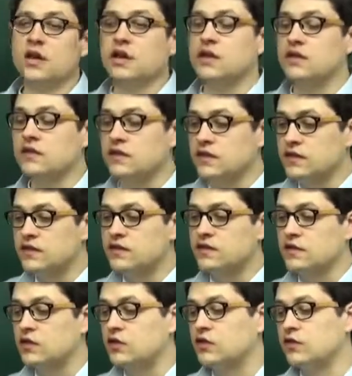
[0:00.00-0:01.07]
In this
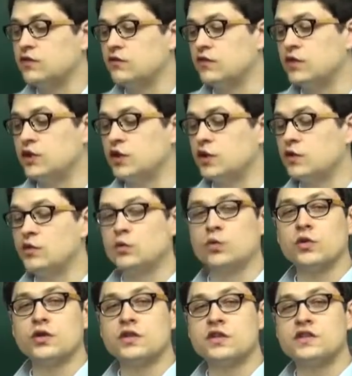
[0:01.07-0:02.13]
series of videos,
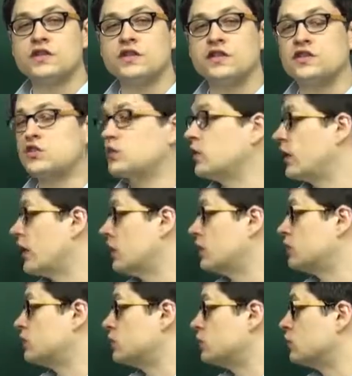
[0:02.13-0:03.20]
we're going to teach you
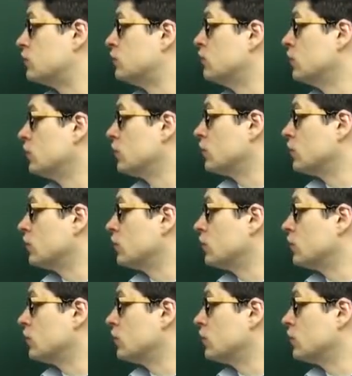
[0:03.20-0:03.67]
how to